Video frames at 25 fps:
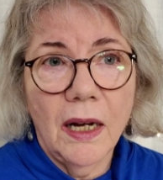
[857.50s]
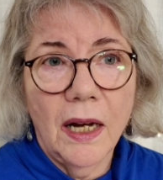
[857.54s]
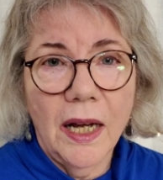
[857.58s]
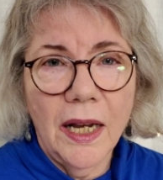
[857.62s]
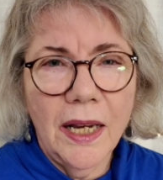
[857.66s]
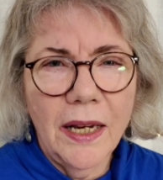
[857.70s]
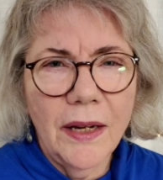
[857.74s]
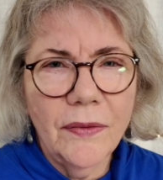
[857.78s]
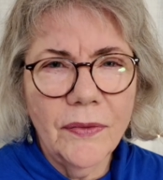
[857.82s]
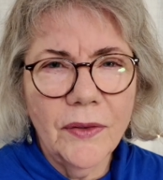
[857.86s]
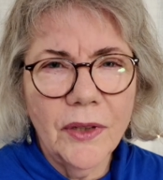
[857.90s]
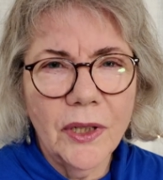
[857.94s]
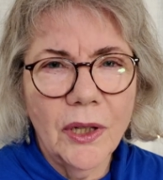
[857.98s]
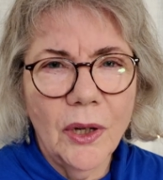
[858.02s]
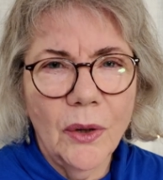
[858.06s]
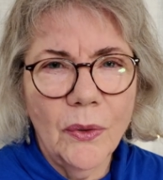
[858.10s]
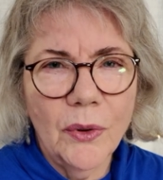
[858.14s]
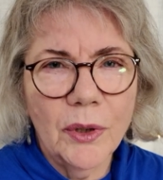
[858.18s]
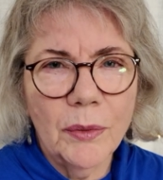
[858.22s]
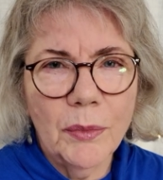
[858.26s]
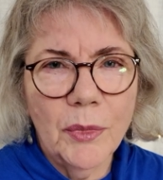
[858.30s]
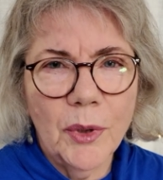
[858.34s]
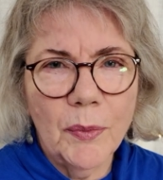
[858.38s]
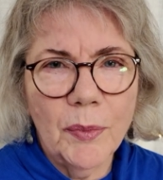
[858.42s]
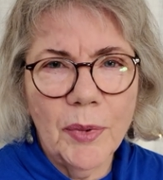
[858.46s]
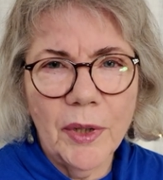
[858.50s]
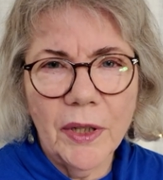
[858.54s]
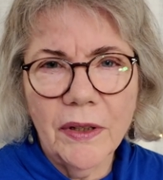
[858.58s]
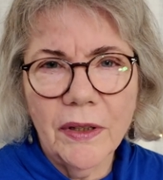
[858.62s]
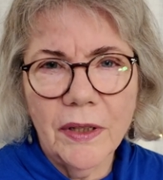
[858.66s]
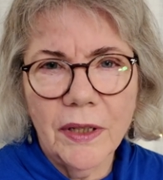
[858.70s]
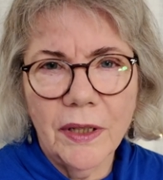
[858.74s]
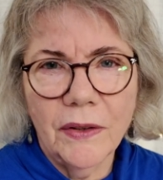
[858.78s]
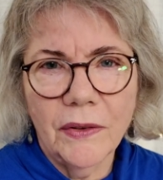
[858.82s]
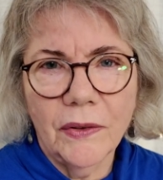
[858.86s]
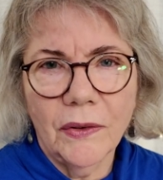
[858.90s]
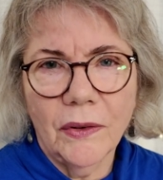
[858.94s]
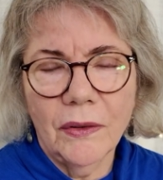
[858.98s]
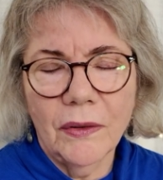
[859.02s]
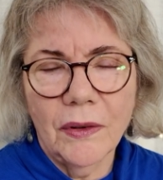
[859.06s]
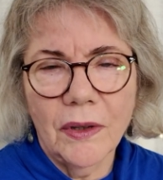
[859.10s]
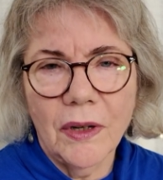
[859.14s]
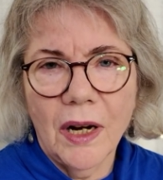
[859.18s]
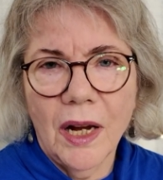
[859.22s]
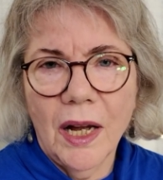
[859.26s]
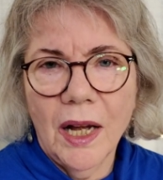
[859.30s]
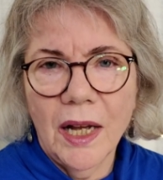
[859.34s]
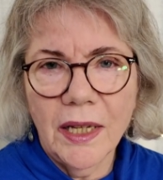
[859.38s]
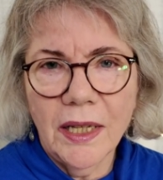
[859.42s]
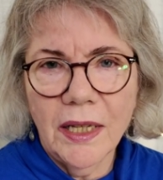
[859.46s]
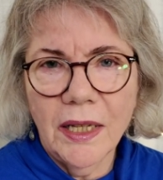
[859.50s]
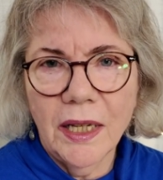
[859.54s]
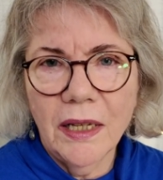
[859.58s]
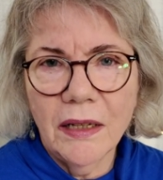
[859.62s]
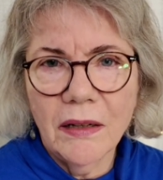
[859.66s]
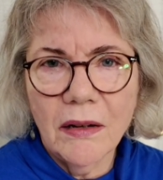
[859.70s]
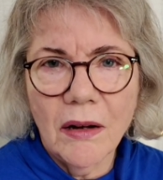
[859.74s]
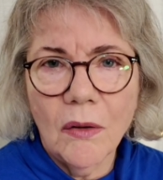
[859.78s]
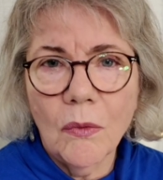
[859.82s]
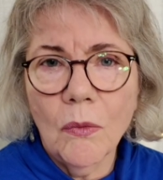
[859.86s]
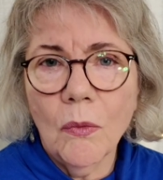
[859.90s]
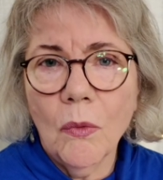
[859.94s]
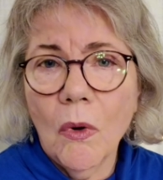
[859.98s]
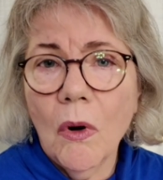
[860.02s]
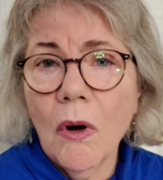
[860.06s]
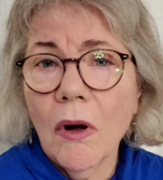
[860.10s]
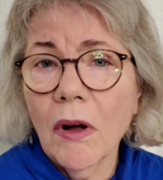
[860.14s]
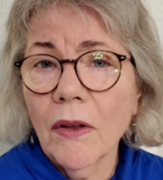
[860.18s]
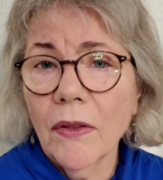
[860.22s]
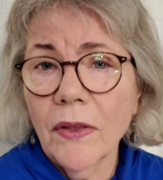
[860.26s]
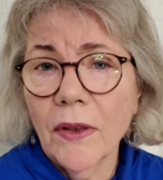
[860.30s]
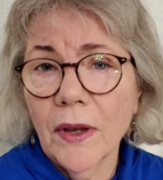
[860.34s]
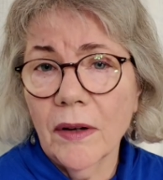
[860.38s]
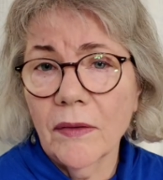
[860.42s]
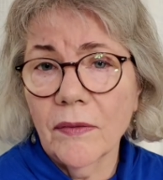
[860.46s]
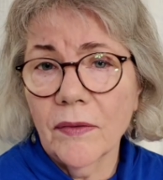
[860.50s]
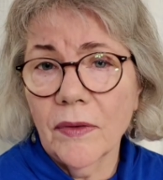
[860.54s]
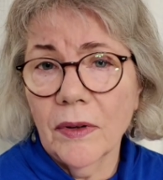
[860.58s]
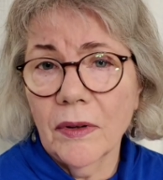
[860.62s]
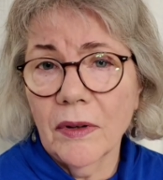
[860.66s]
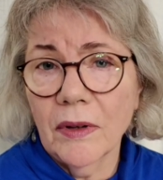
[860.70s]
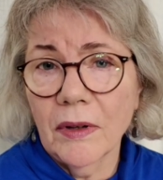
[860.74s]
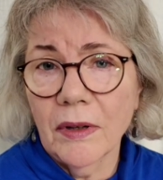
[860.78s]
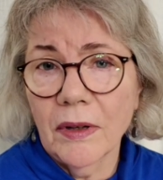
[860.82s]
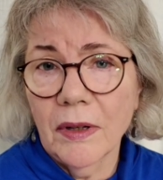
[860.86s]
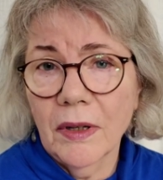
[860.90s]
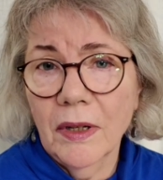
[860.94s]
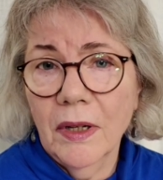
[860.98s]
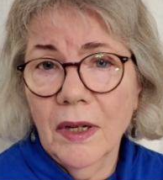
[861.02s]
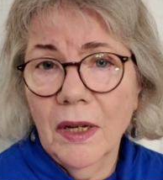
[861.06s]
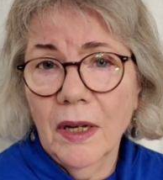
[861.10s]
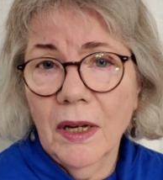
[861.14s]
I have to go in a mobility scooter. I cannot walk that far.